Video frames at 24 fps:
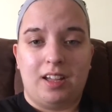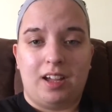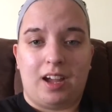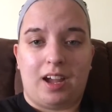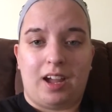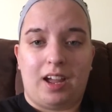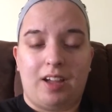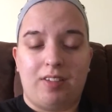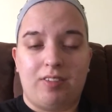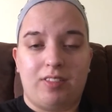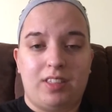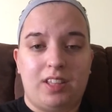I
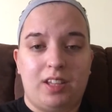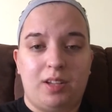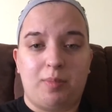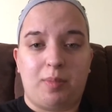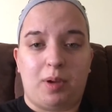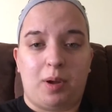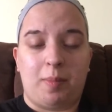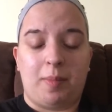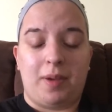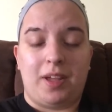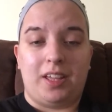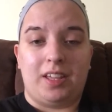have to think
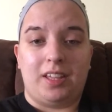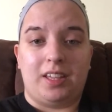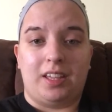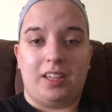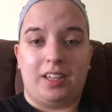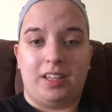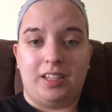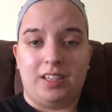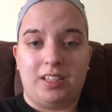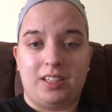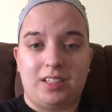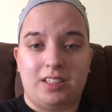about my
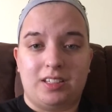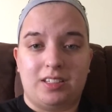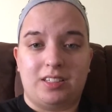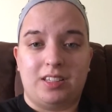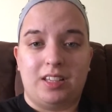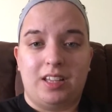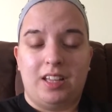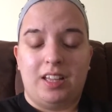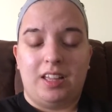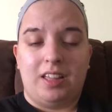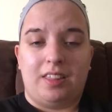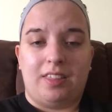kids
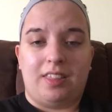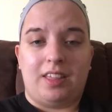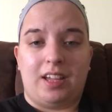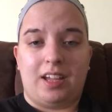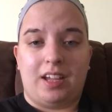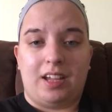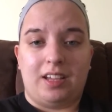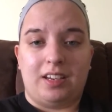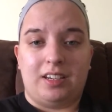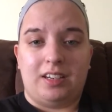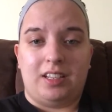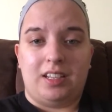
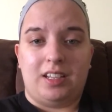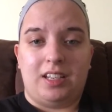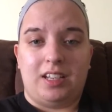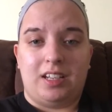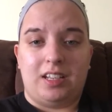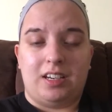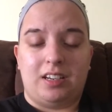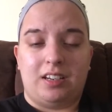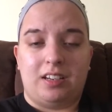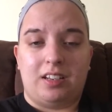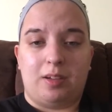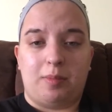that
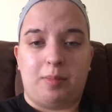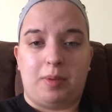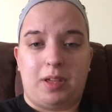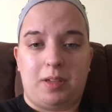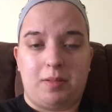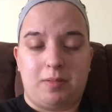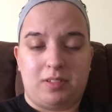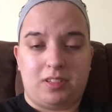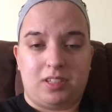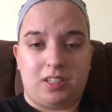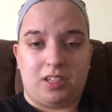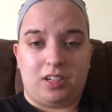need a
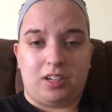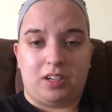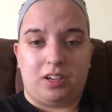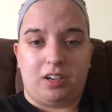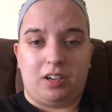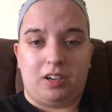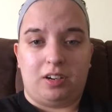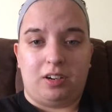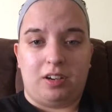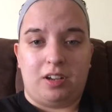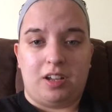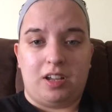
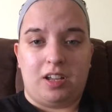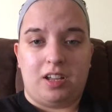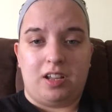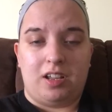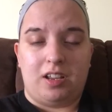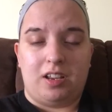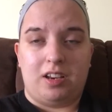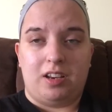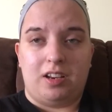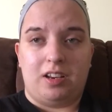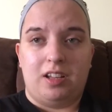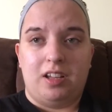babysitter,
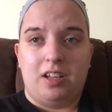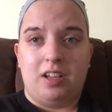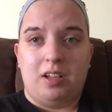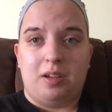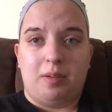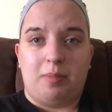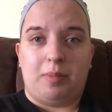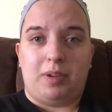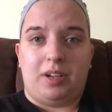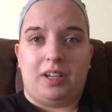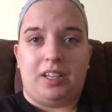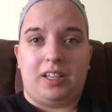and
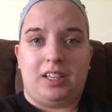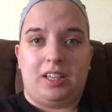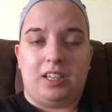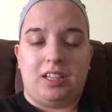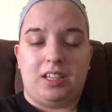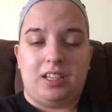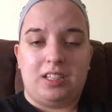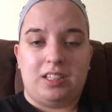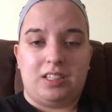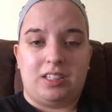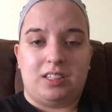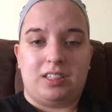my
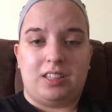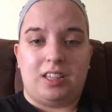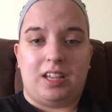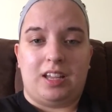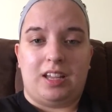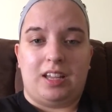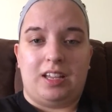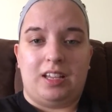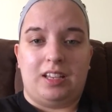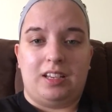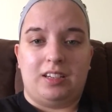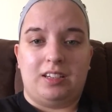kids
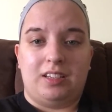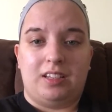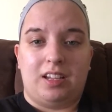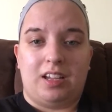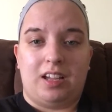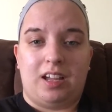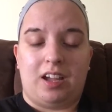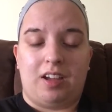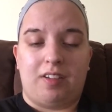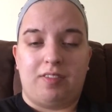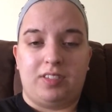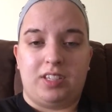that
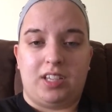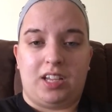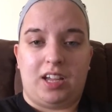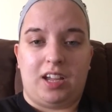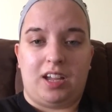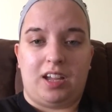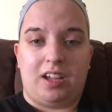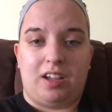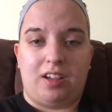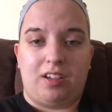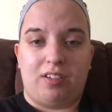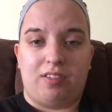have to
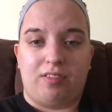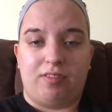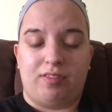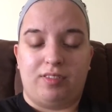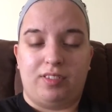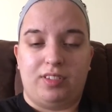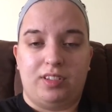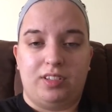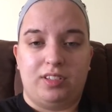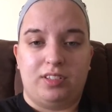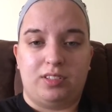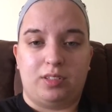have
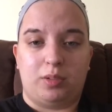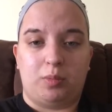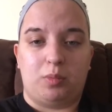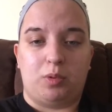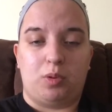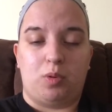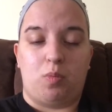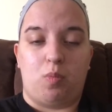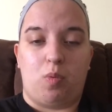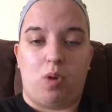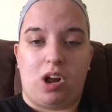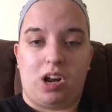someone
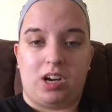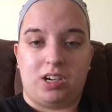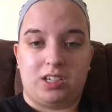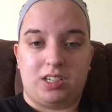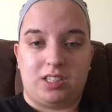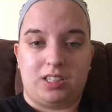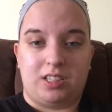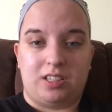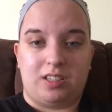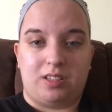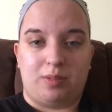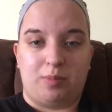to watch
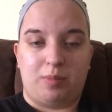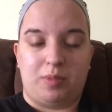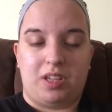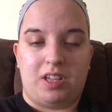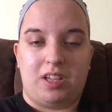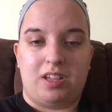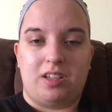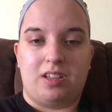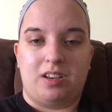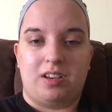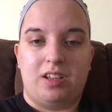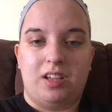them
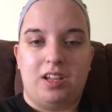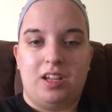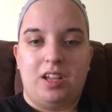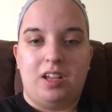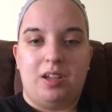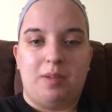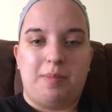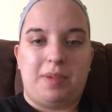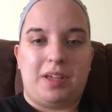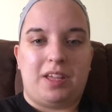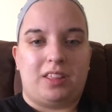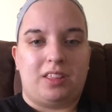and
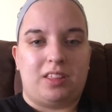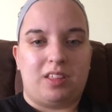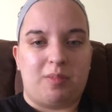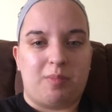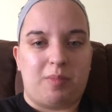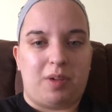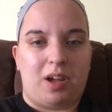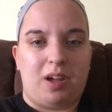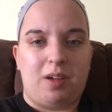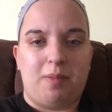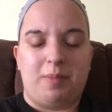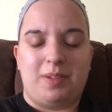pick them
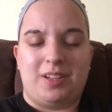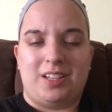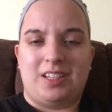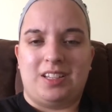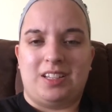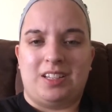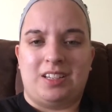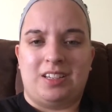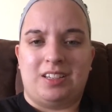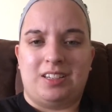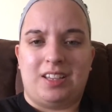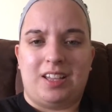up
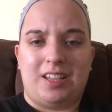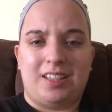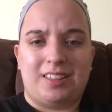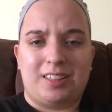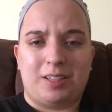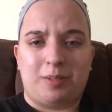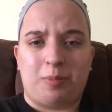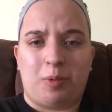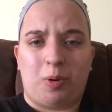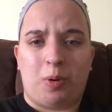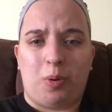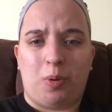and take
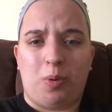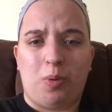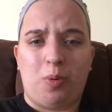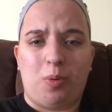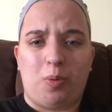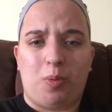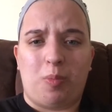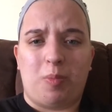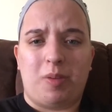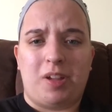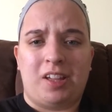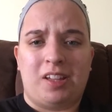them
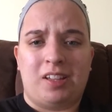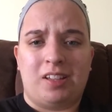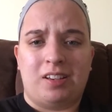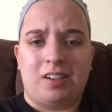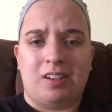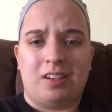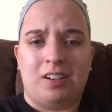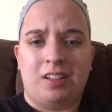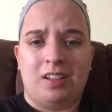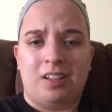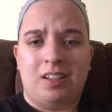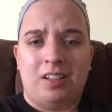home,
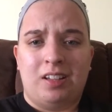and